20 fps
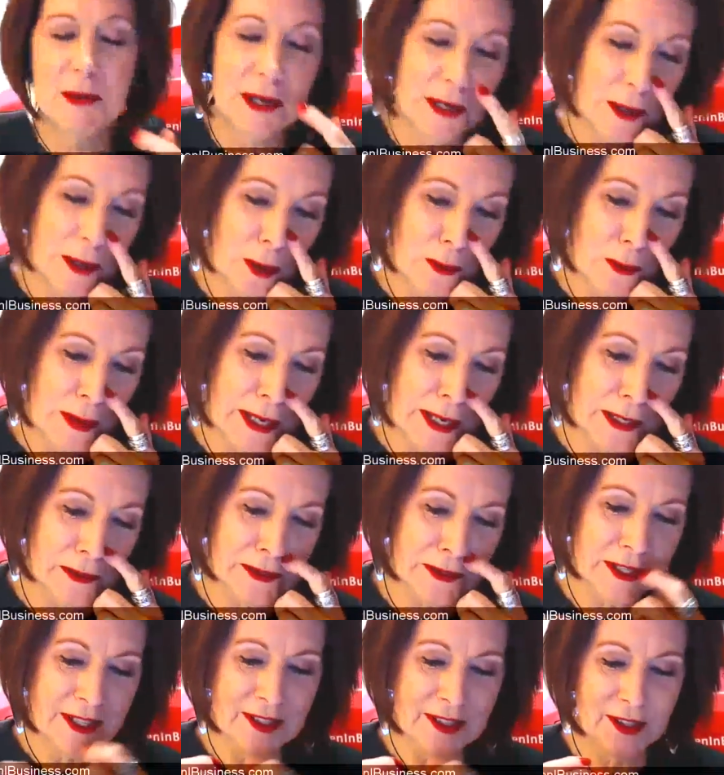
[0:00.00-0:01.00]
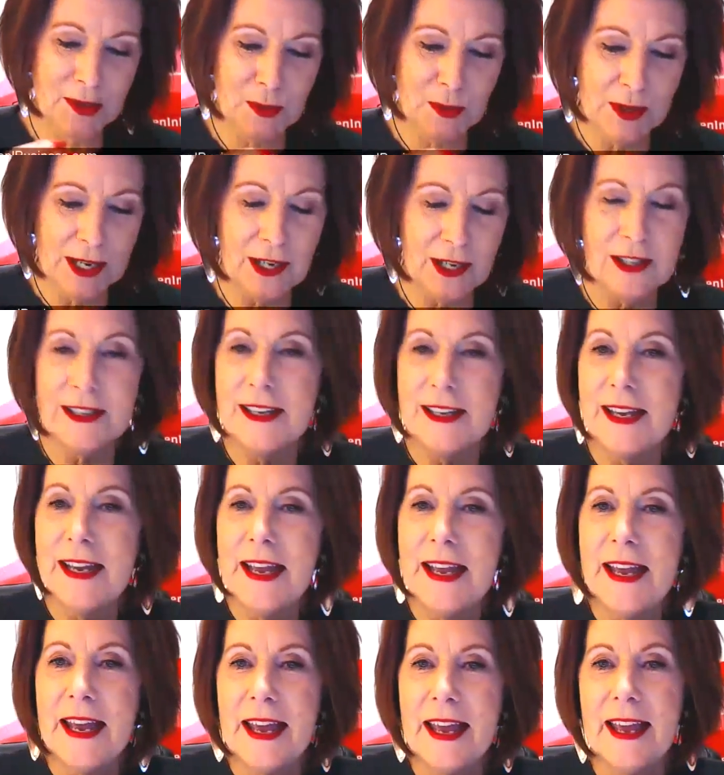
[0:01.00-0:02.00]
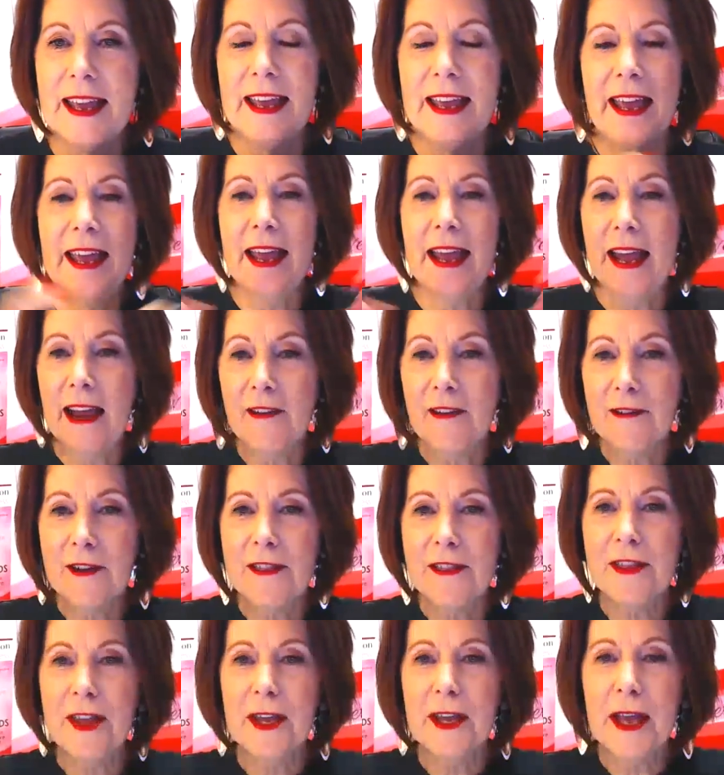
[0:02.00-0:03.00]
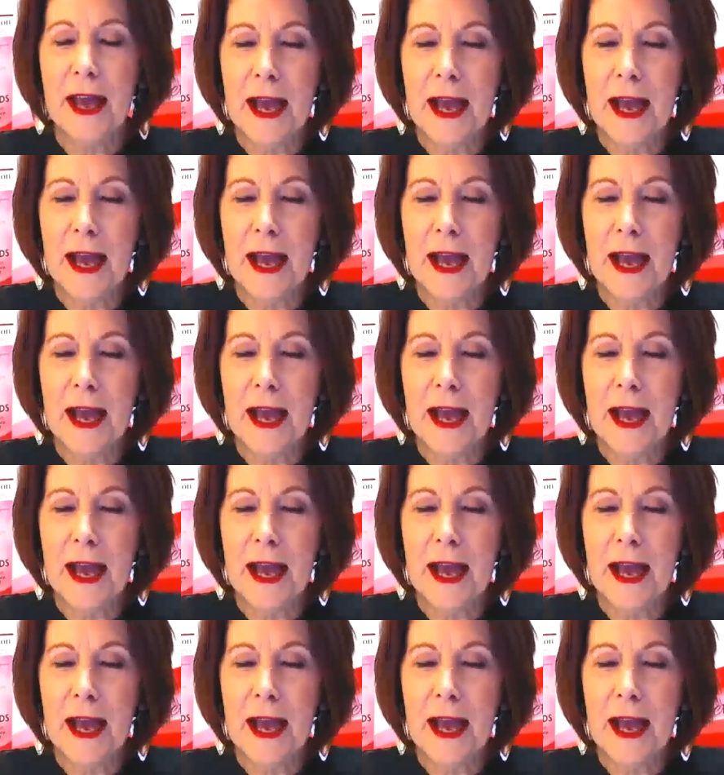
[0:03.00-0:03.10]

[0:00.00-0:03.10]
and I know Michael does as well, everything